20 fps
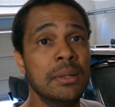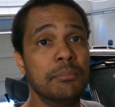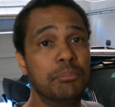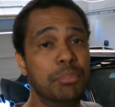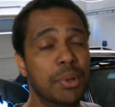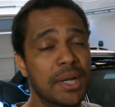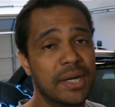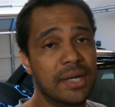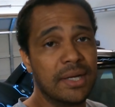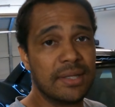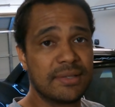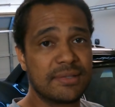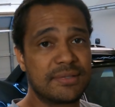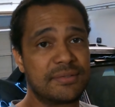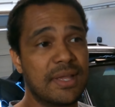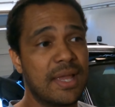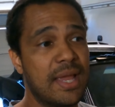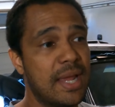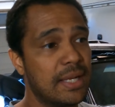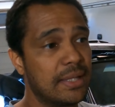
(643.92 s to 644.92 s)
but it is
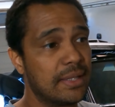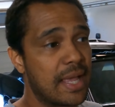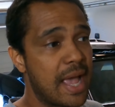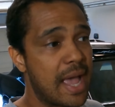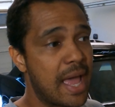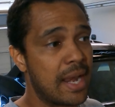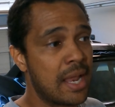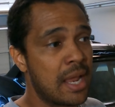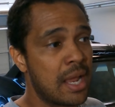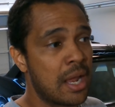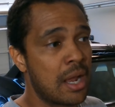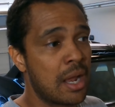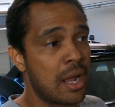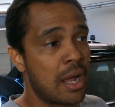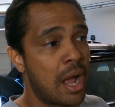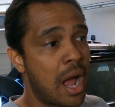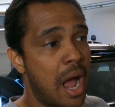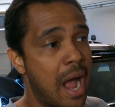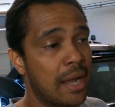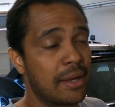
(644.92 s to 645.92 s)
saying that
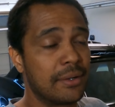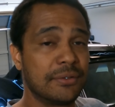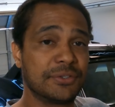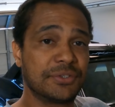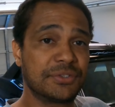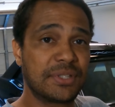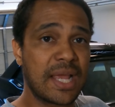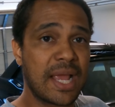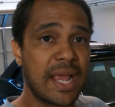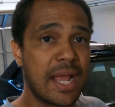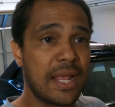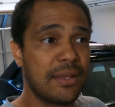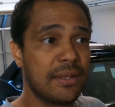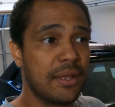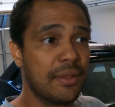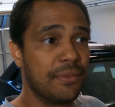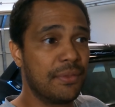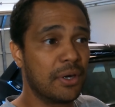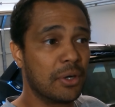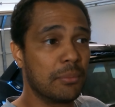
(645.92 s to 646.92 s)
I
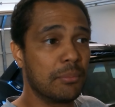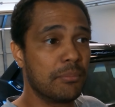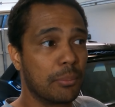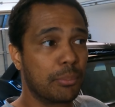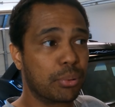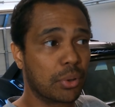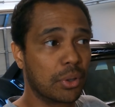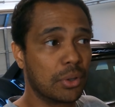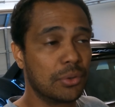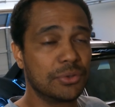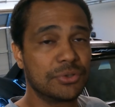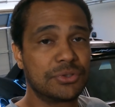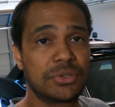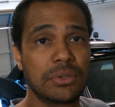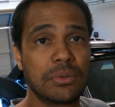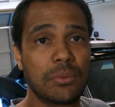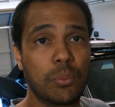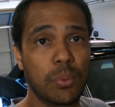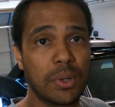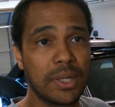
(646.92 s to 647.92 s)
understand their approach
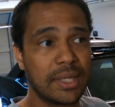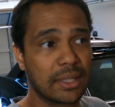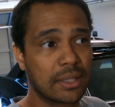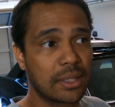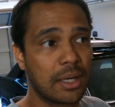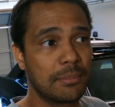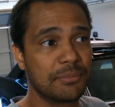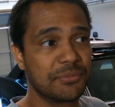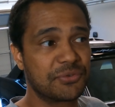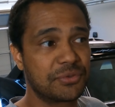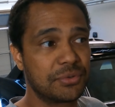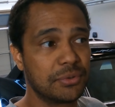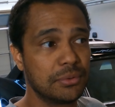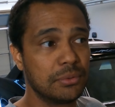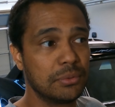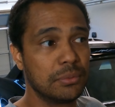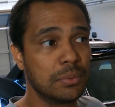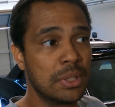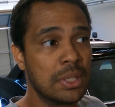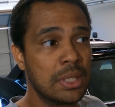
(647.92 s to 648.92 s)
when it comes
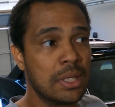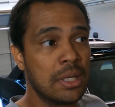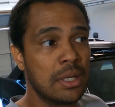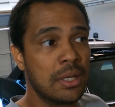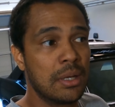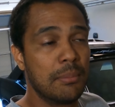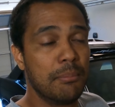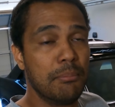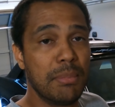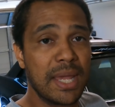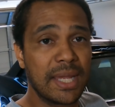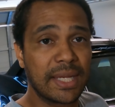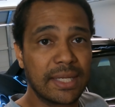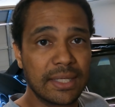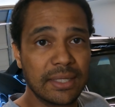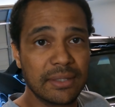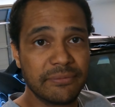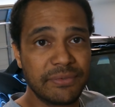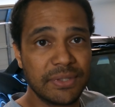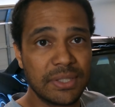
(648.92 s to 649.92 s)
to
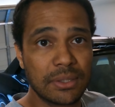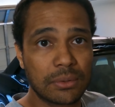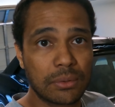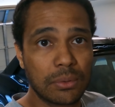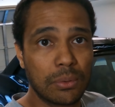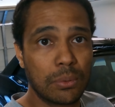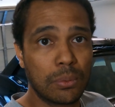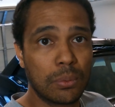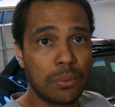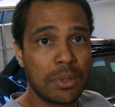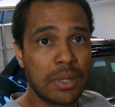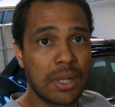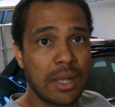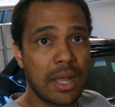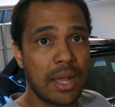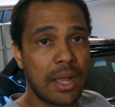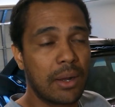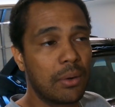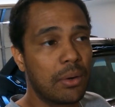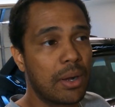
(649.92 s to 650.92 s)
making a vehicle
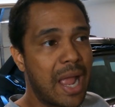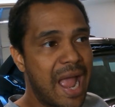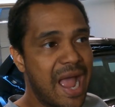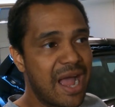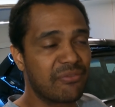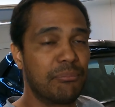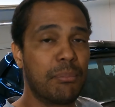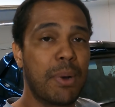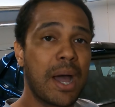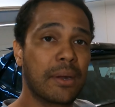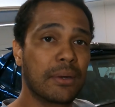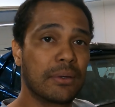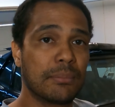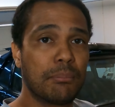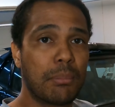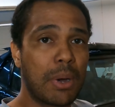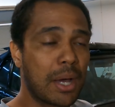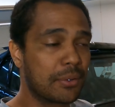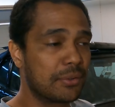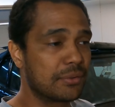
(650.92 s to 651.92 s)
have
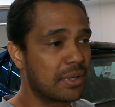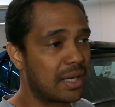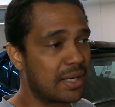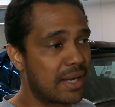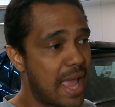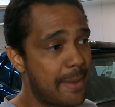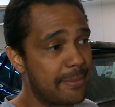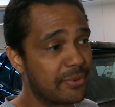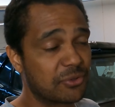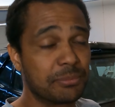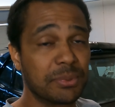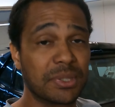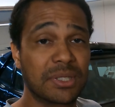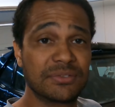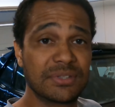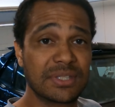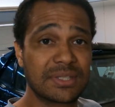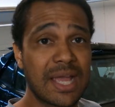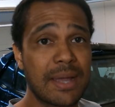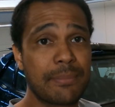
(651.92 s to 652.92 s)
modern dynamics, because
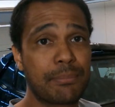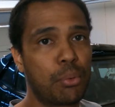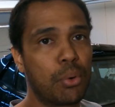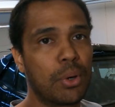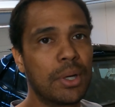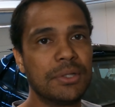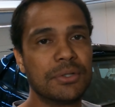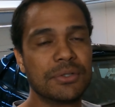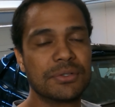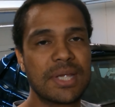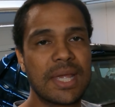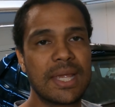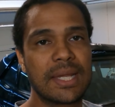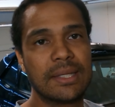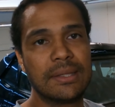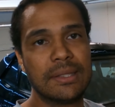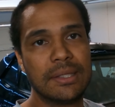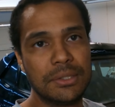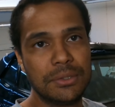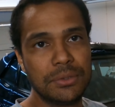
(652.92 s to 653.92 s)
at that point you're
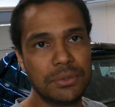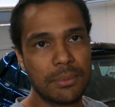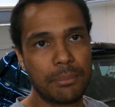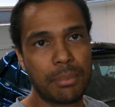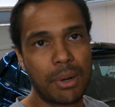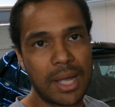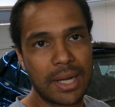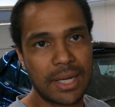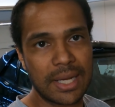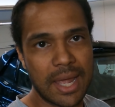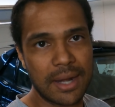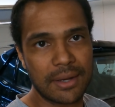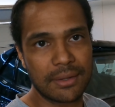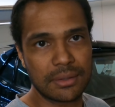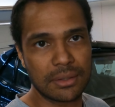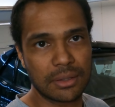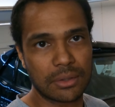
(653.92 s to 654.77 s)
taking the unibody out of the